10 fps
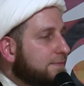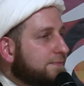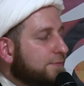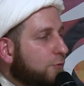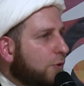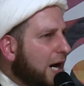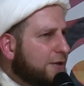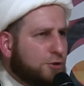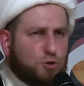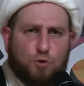Why do
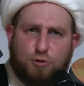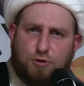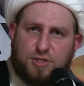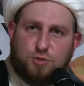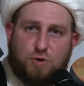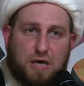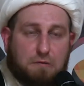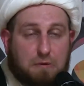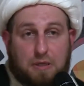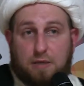you do wudu this way?
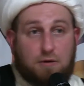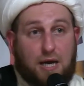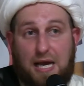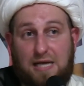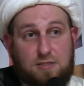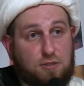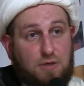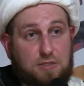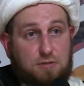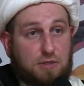Wallah, you know, I asked
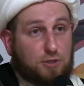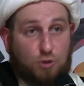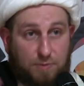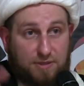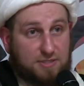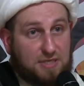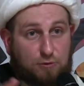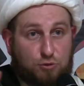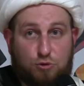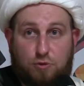so-and-so. He told me this is how
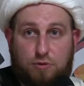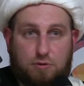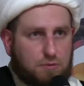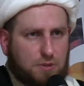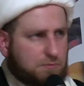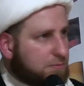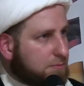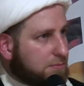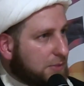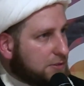to do wudu. Well,
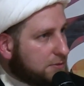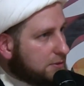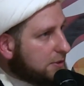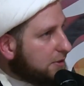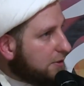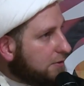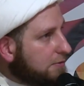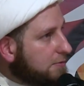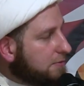does he know?